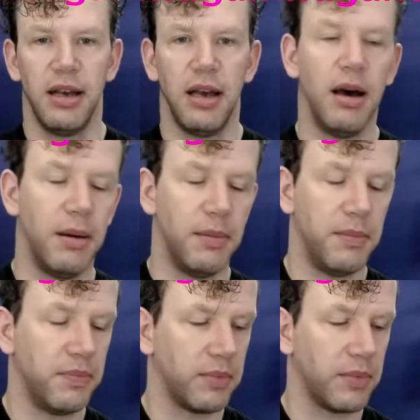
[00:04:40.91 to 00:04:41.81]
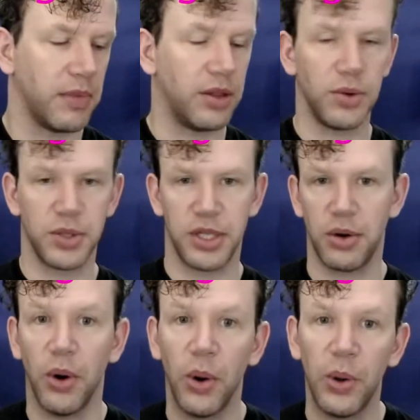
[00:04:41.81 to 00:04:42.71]
those that
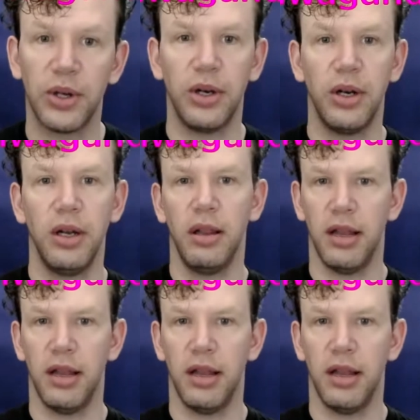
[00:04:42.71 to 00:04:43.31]
are older,